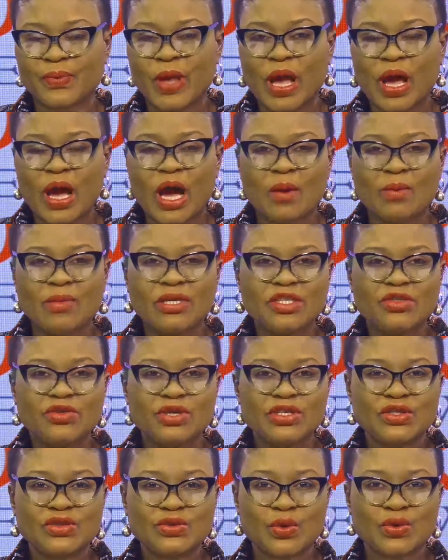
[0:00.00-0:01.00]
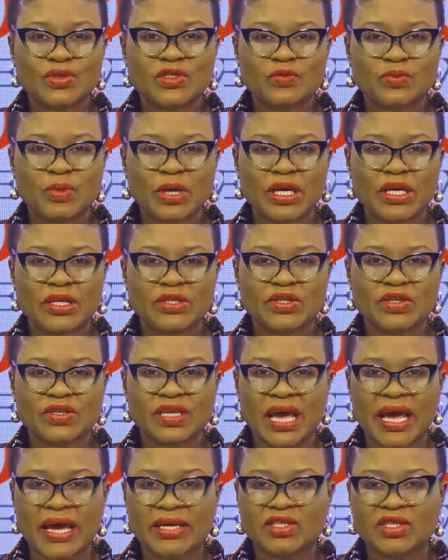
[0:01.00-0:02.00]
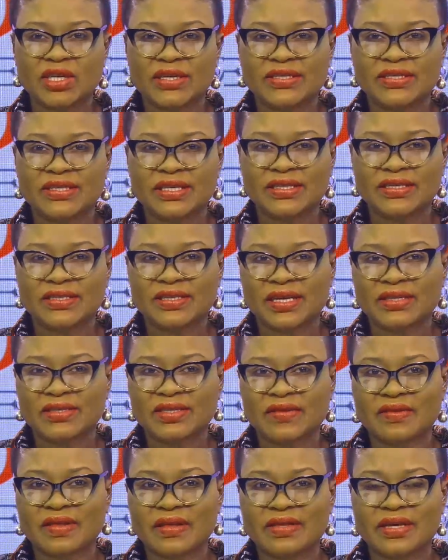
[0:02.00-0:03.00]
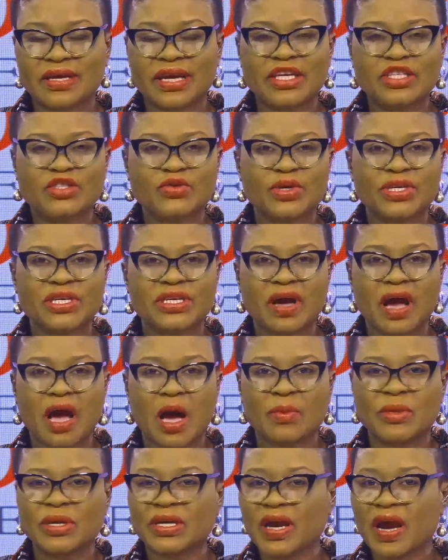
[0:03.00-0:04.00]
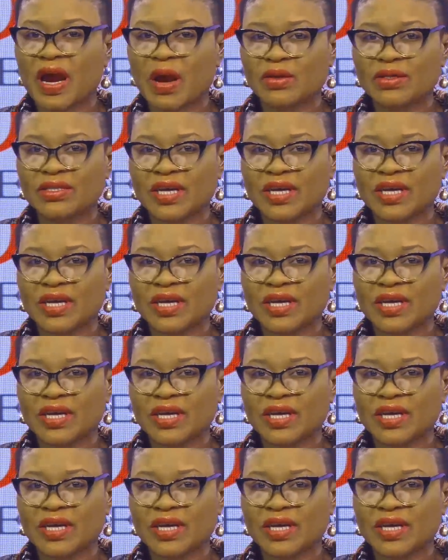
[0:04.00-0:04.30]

A military source speaking to the agency stated that the Israeli army carried